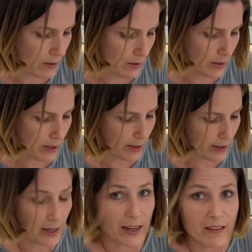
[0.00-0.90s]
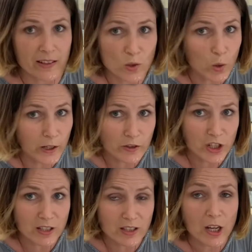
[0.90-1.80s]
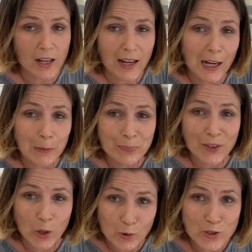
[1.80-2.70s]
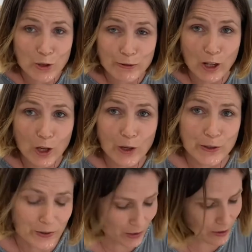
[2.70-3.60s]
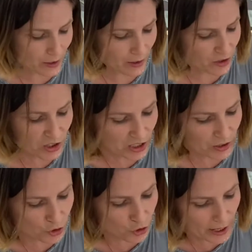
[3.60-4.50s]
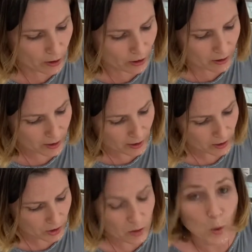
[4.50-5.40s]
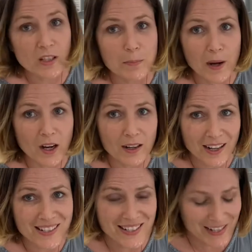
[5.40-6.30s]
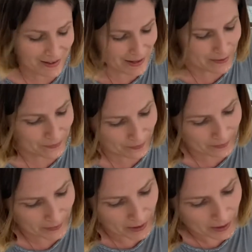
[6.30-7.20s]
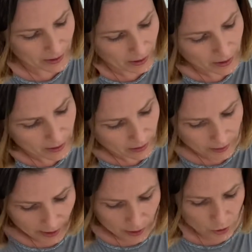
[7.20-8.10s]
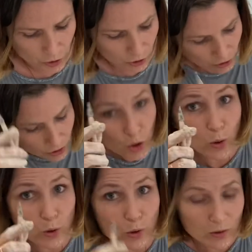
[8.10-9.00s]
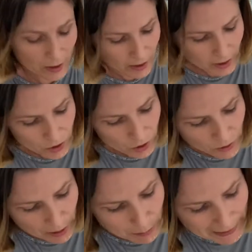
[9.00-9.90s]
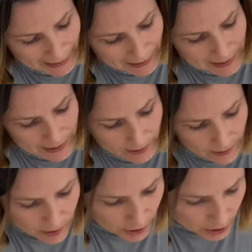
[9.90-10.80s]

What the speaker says: Okay, again, this coil just also follows, just sits straight on to what's underneath it. Okay, use your tool to then blend, so you're